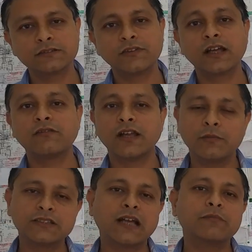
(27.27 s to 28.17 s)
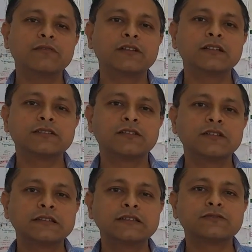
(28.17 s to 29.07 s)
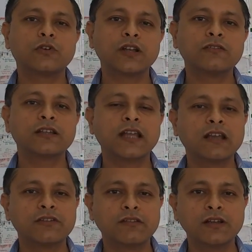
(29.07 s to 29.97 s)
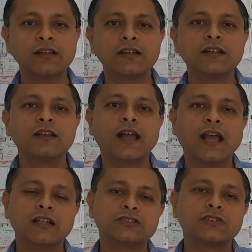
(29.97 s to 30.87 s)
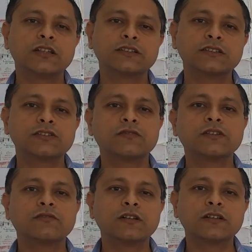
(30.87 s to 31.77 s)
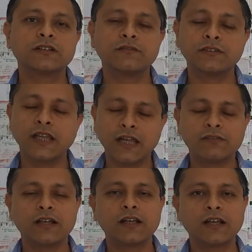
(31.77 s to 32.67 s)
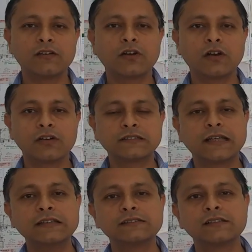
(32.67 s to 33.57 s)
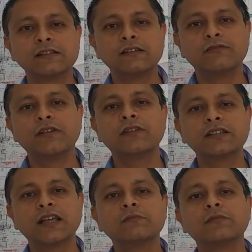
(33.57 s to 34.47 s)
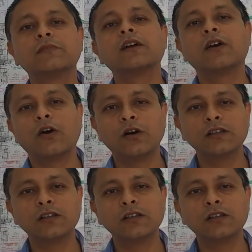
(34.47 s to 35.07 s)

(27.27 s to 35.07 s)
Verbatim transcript: We are very much happy with the services whatever they have given and installations of the work they have done at our all sites. We wish him all